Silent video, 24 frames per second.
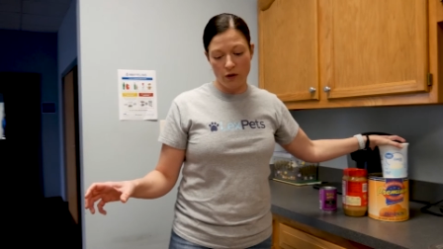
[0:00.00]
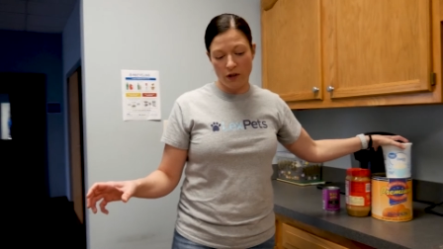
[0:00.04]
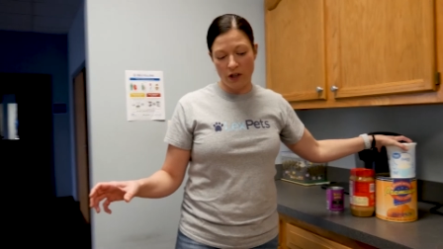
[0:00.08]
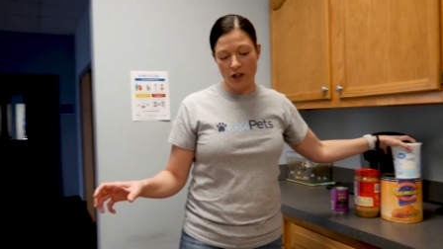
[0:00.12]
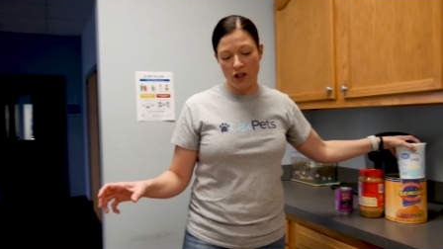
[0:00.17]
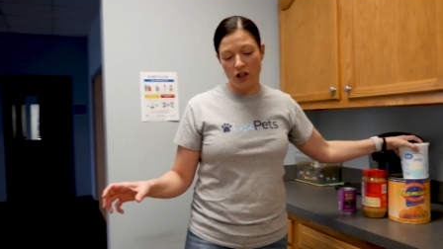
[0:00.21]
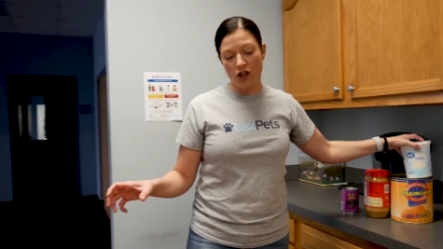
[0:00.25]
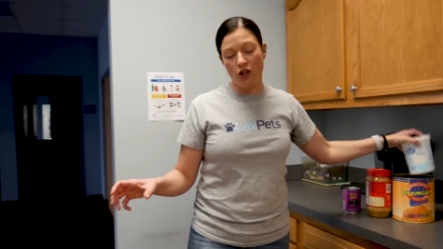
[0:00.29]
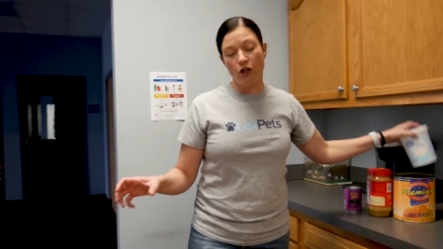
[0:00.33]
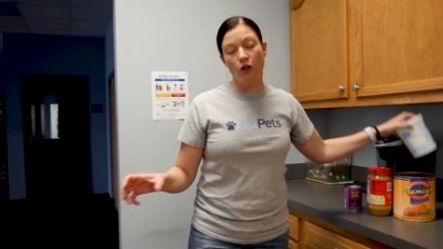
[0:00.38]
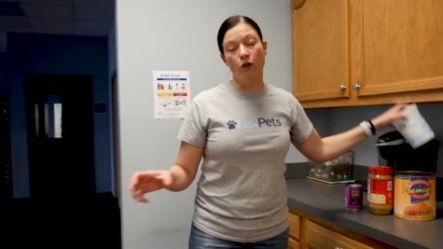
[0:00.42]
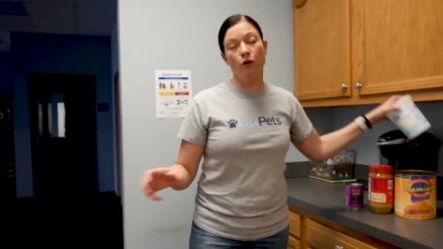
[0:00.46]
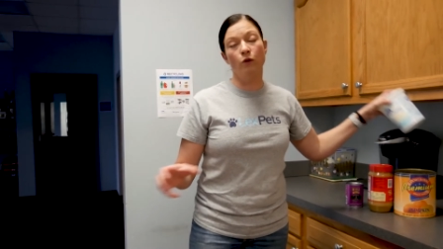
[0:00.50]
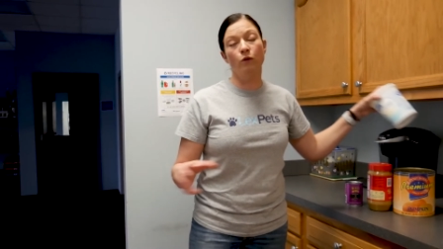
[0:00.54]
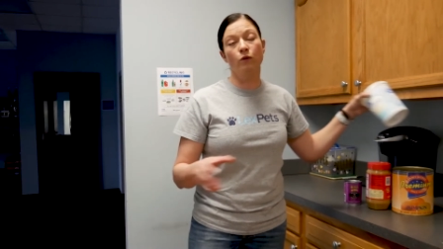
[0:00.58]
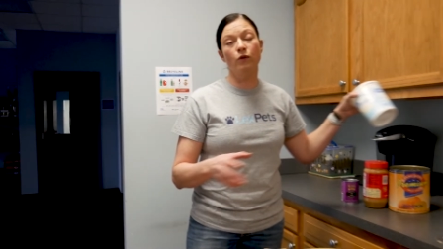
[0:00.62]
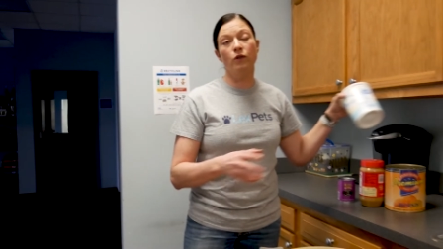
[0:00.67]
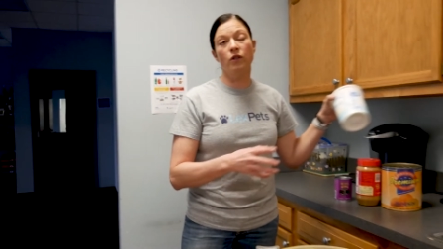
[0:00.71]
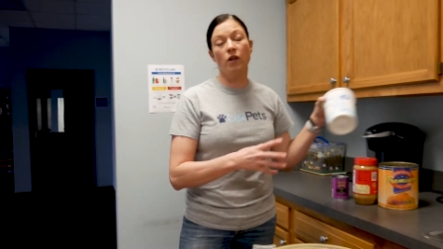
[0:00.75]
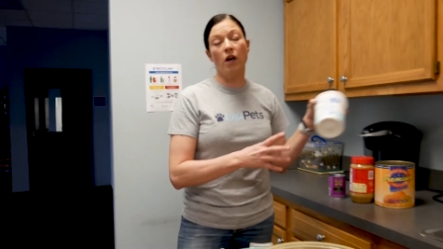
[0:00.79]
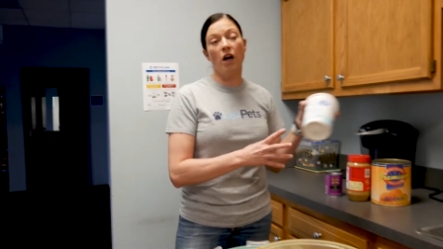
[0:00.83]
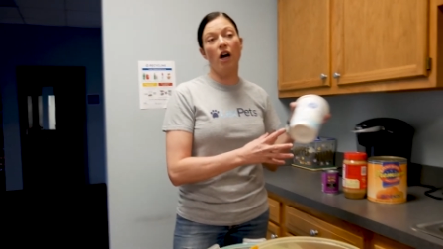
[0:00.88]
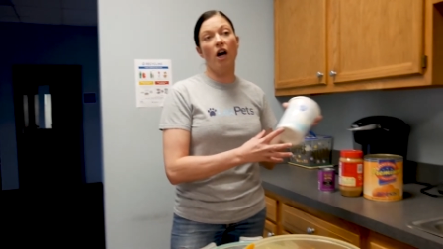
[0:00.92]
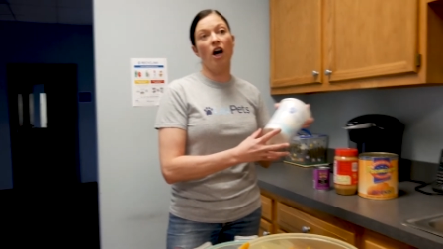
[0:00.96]
can
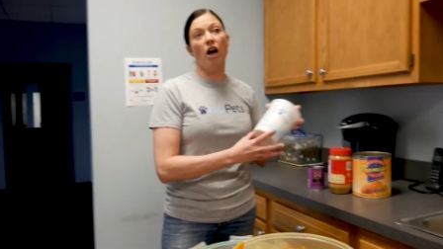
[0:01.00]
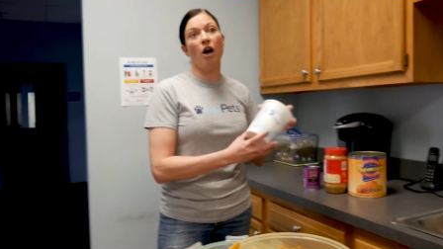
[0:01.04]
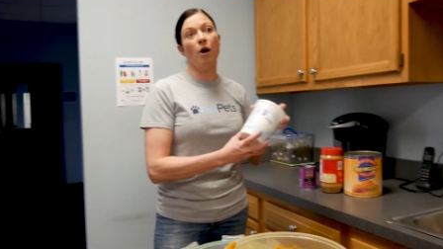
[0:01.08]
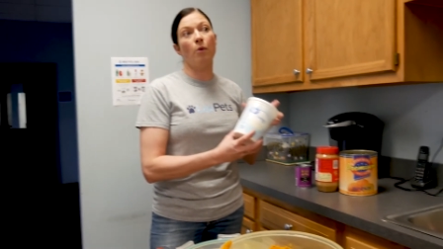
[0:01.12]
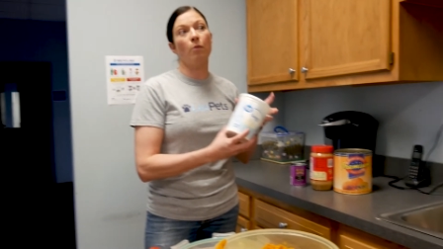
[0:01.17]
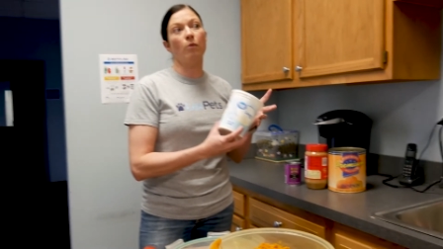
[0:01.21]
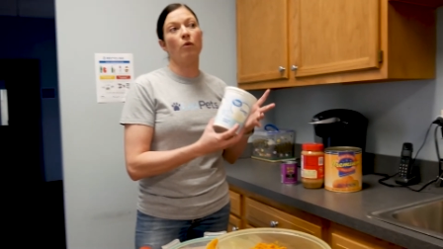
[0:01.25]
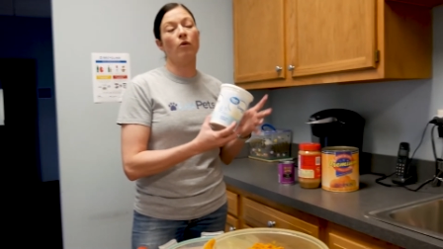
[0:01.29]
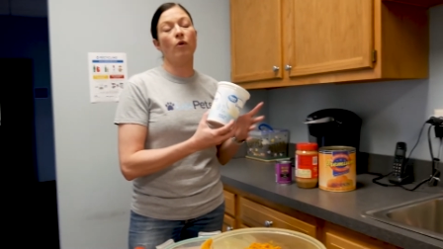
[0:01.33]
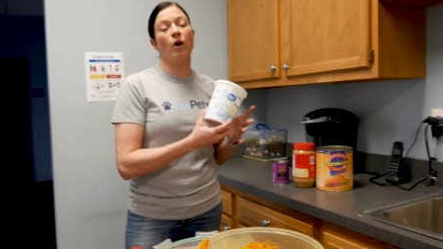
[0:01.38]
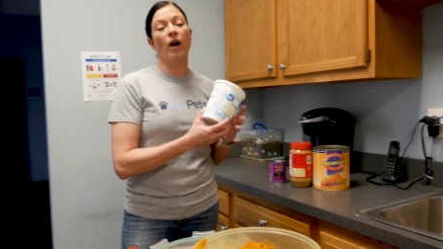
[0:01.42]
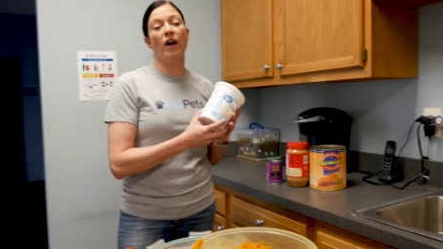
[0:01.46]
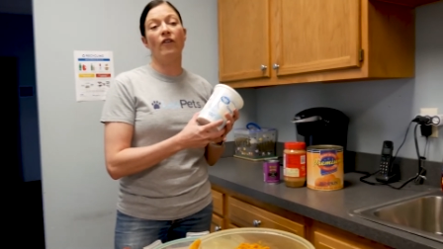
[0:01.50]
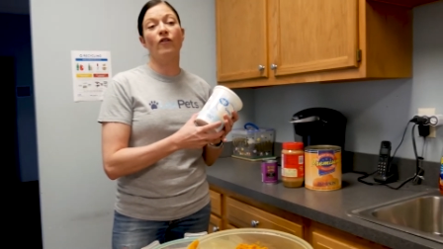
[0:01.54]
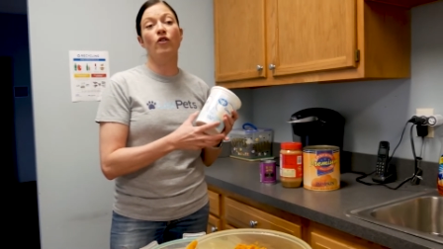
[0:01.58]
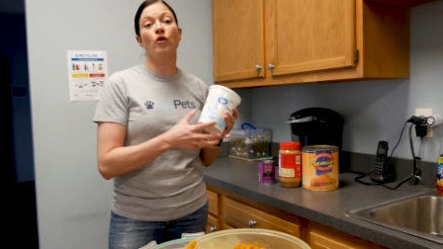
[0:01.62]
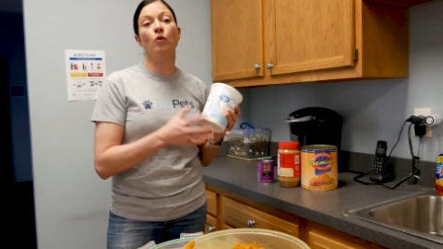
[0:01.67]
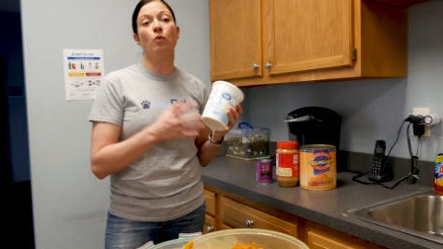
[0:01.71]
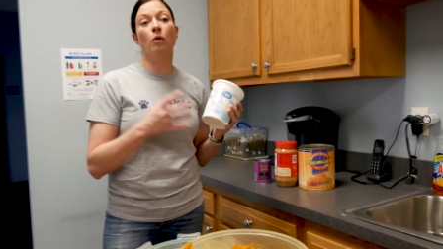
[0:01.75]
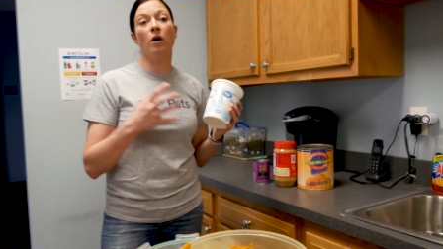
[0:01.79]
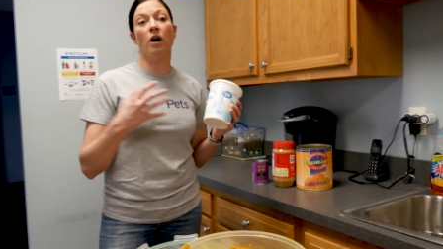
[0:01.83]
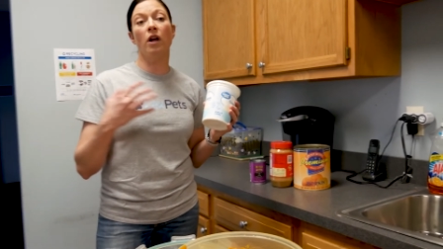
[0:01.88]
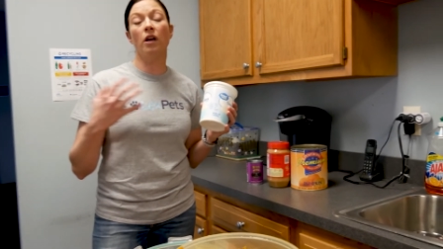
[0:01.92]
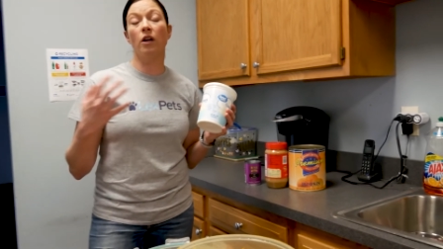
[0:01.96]
use, if
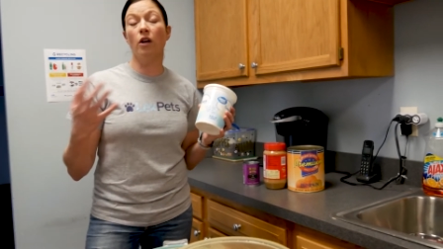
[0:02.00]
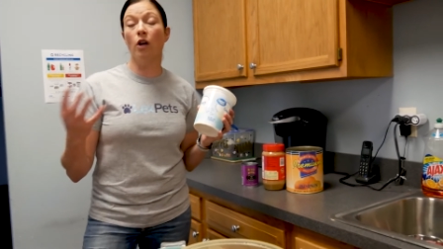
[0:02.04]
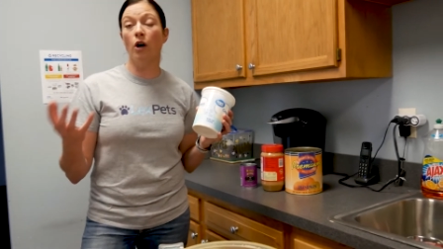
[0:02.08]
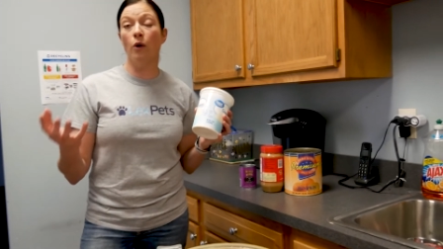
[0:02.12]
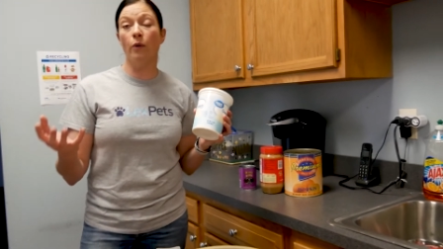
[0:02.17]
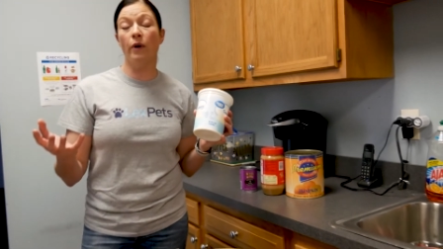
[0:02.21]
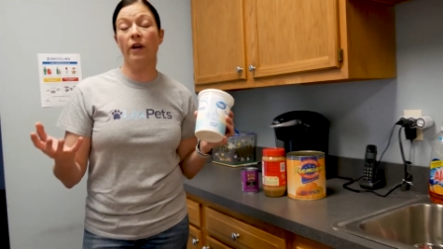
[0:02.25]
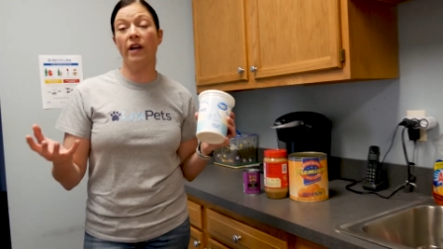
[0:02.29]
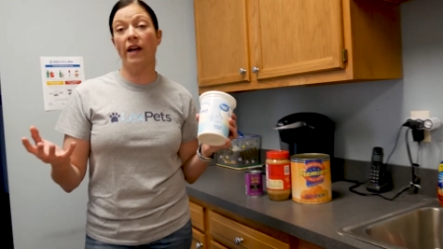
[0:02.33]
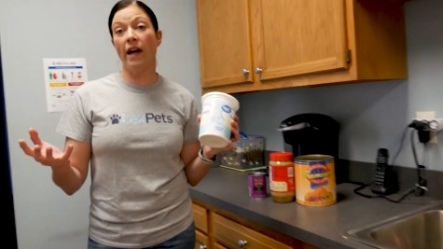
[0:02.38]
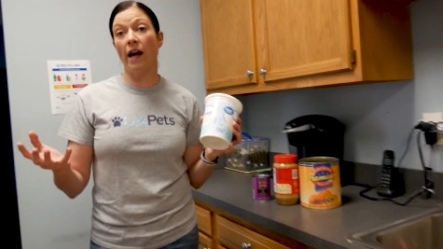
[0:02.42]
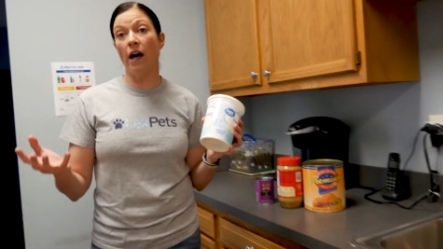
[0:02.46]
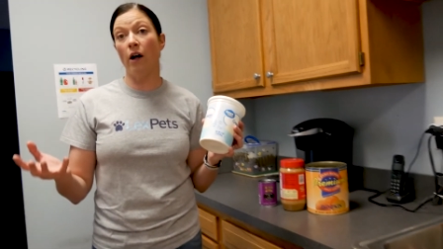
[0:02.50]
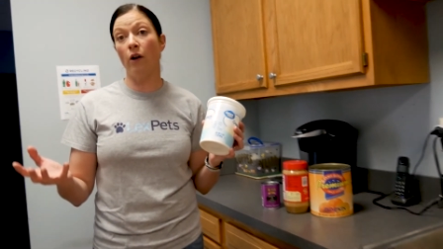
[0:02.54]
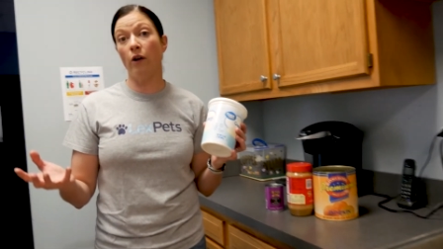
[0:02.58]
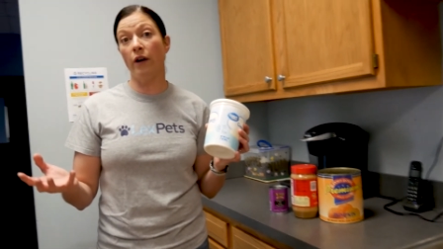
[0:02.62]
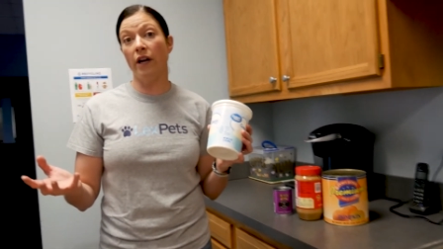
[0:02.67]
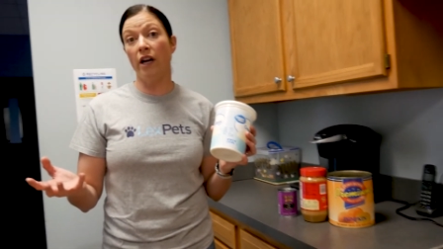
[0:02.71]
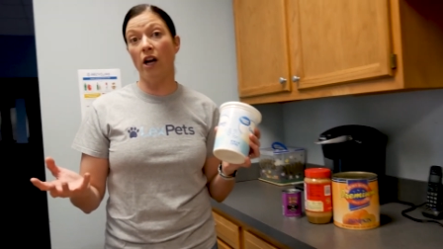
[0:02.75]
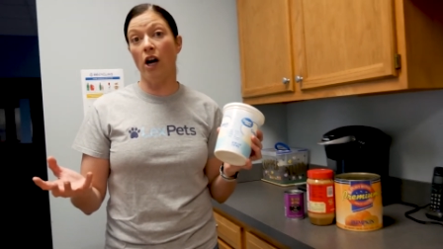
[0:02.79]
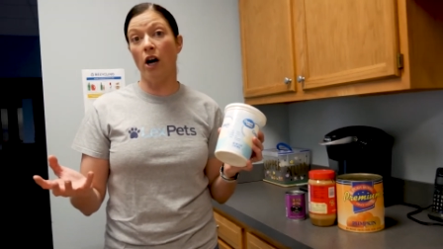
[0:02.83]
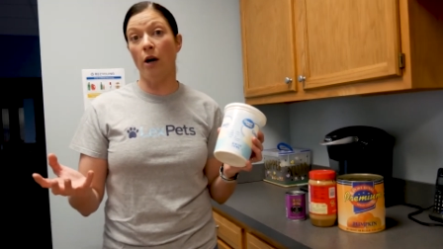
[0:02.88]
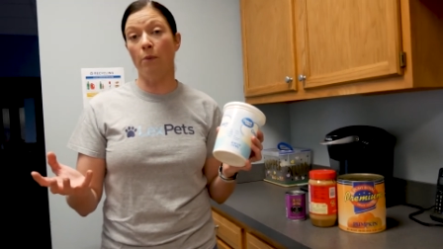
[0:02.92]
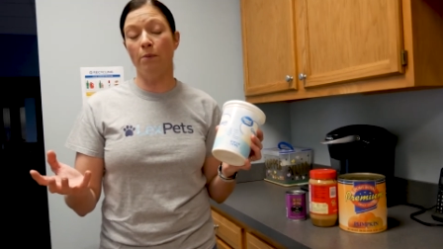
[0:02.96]
you want lower
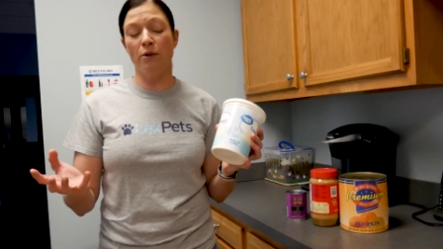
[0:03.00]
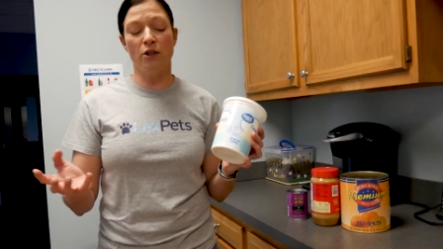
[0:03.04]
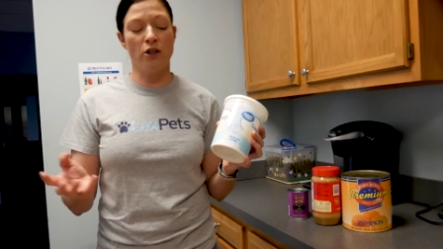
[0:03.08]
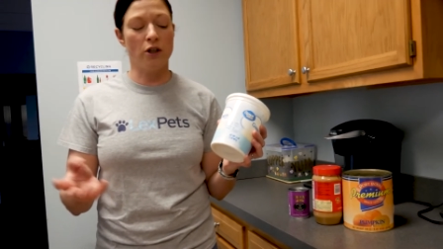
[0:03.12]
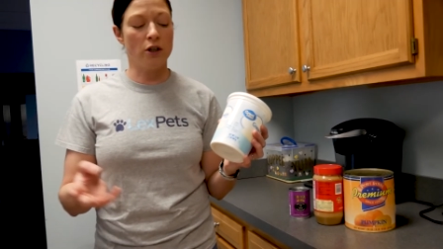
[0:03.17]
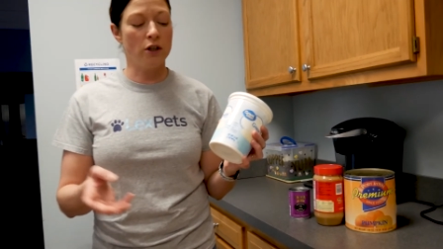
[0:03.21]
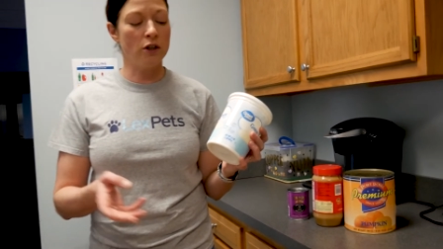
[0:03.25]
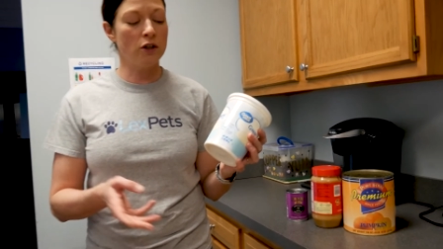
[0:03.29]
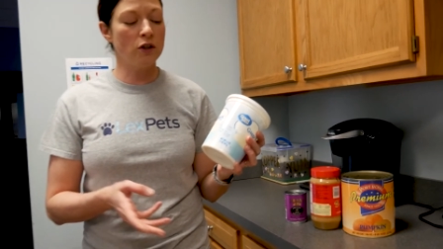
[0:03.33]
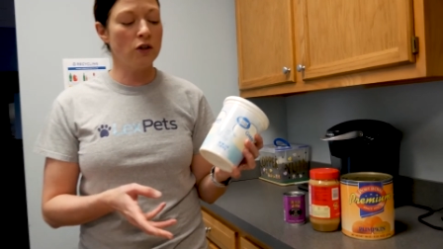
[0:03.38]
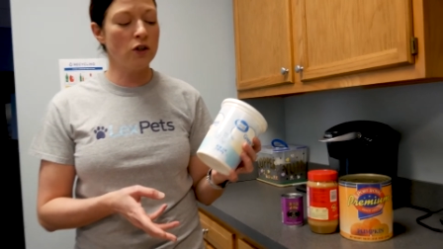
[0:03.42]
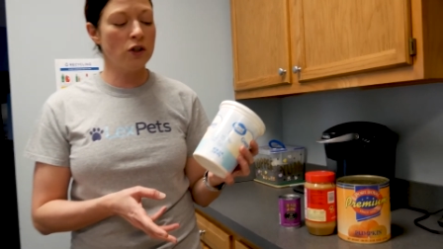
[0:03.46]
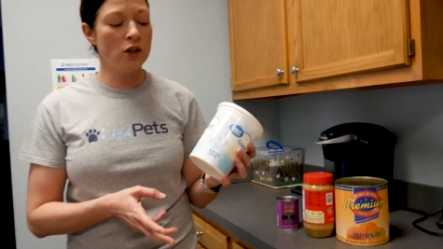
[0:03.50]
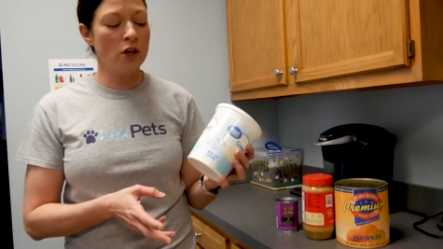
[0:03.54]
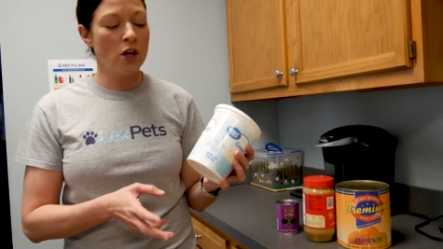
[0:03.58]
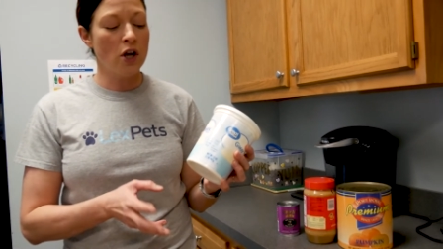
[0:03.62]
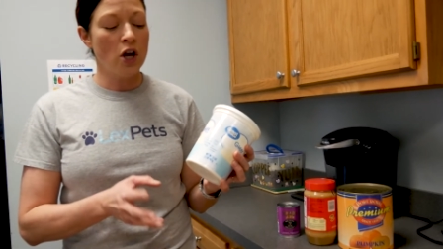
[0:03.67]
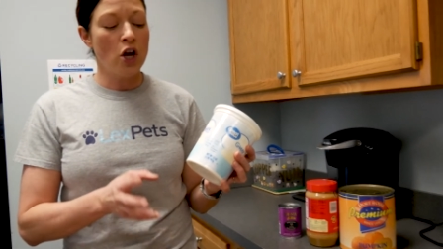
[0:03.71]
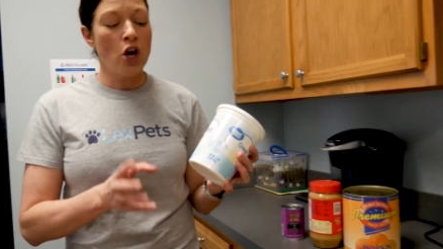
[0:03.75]
calorie options,